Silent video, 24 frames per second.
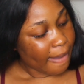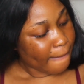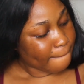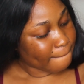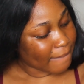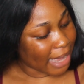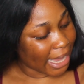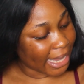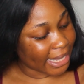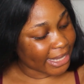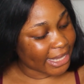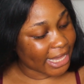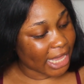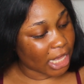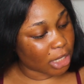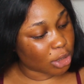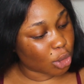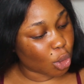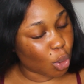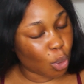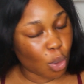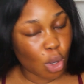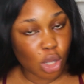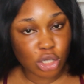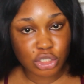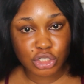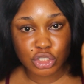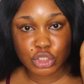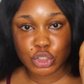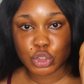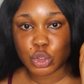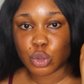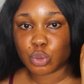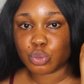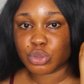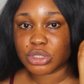my yellow
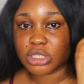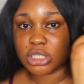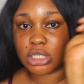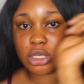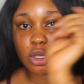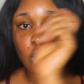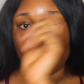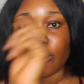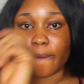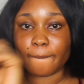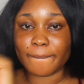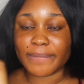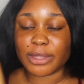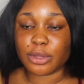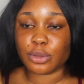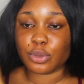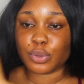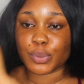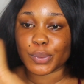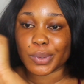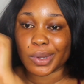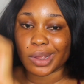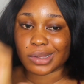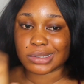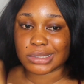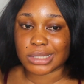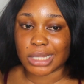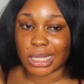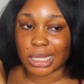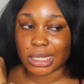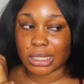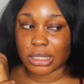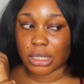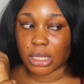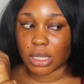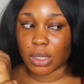undertone really coming through. I was
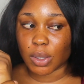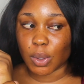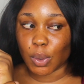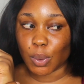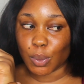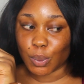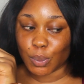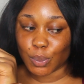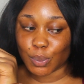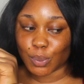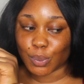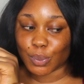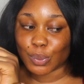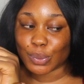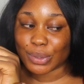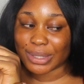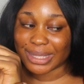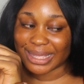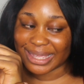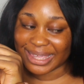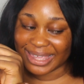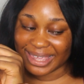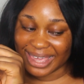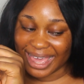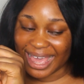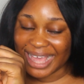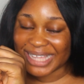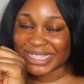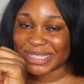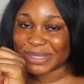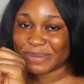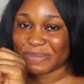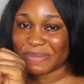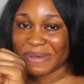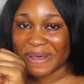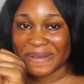like, oh
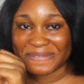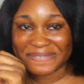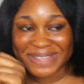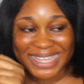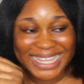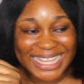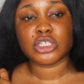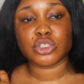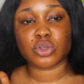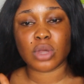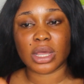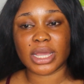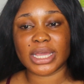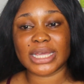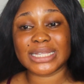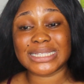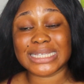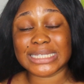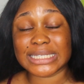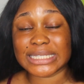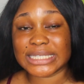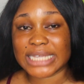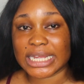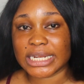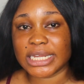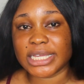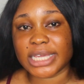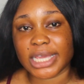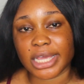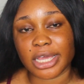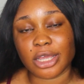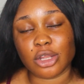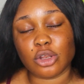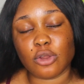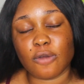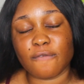yes mommy. So it is
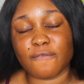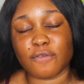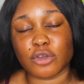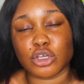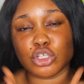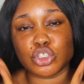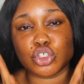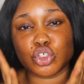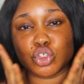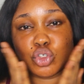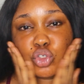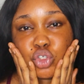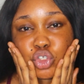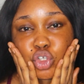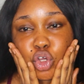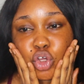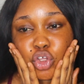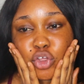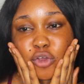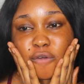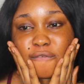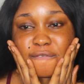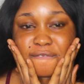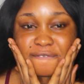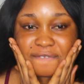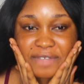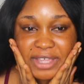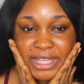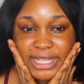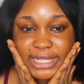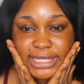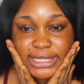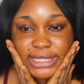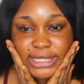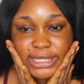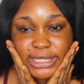delicate enough for you to use on your
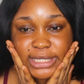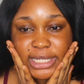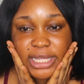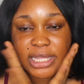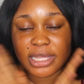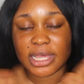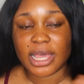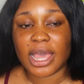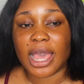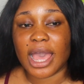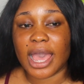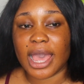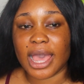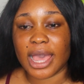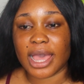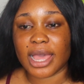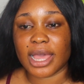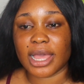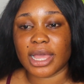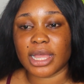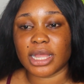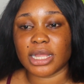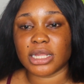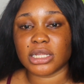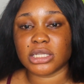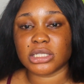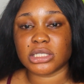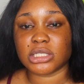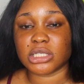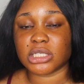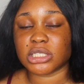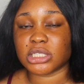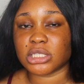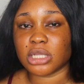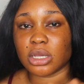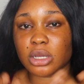face and
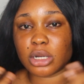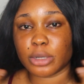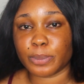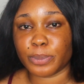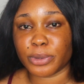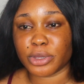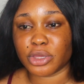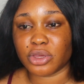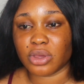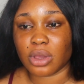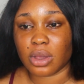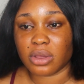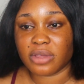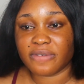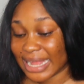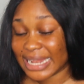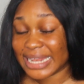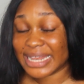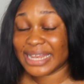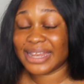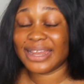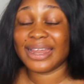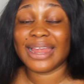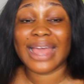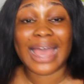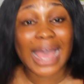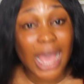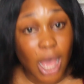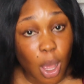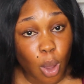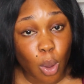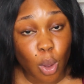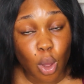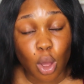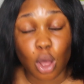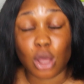it's not gonna break you out.
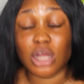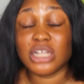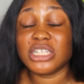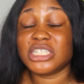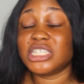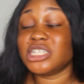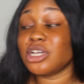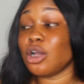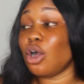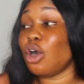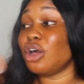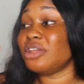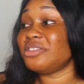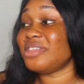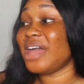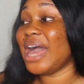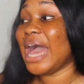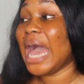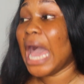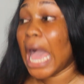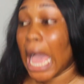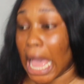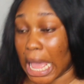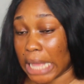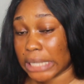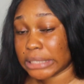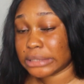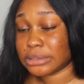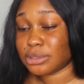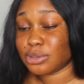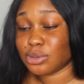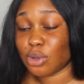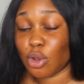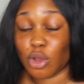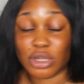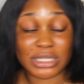Now on the other hand,
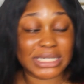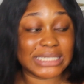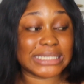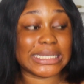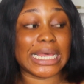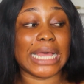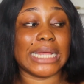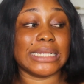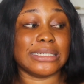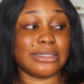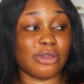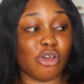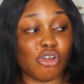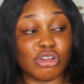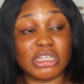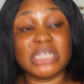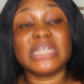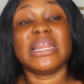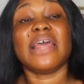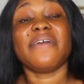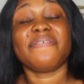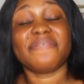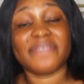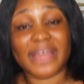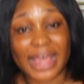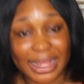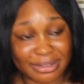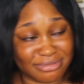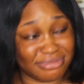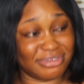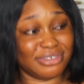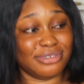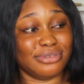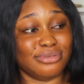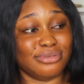on this hand, on the left hand,